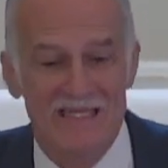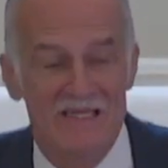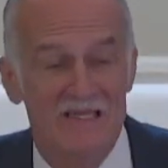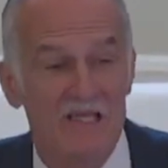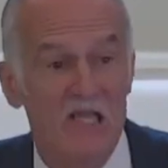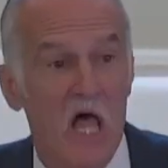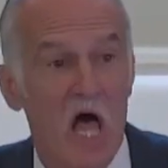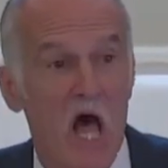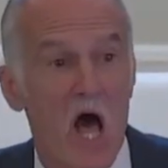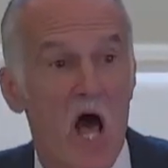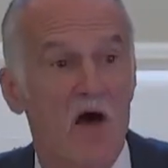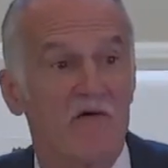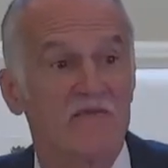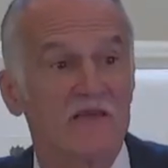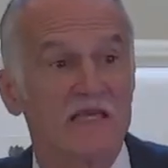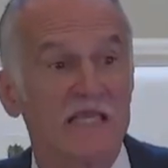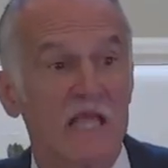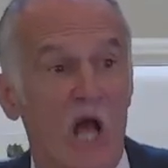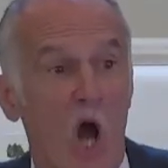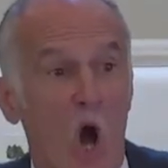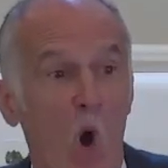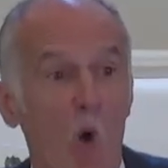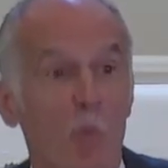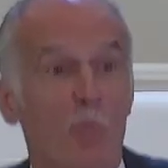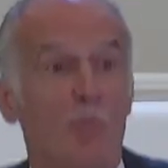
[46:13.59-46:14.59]
In
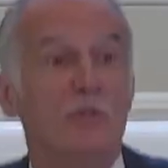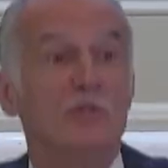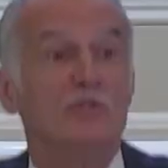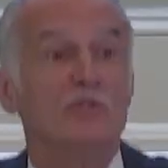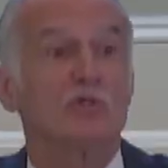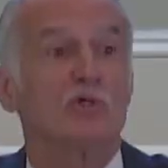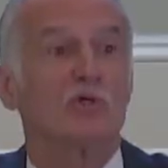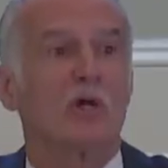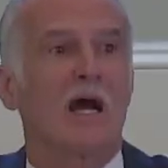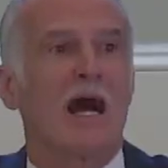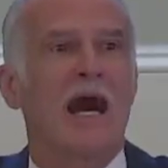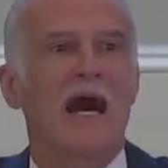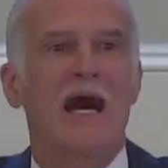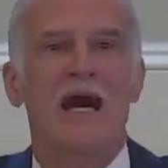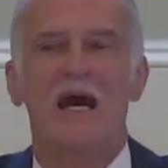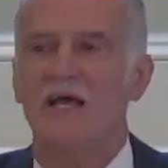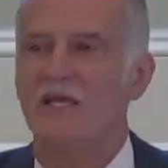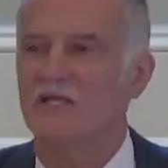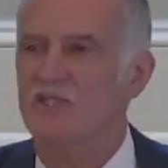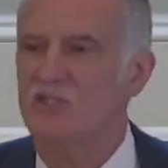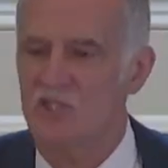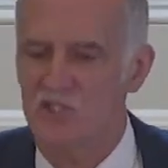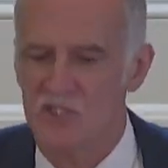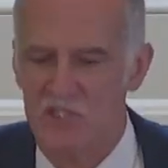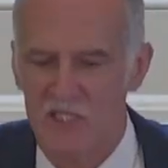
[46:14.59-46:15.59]
love, He opened your
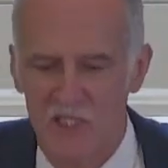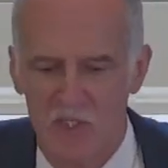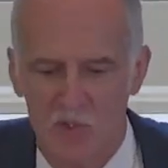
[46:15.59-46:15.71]
eyes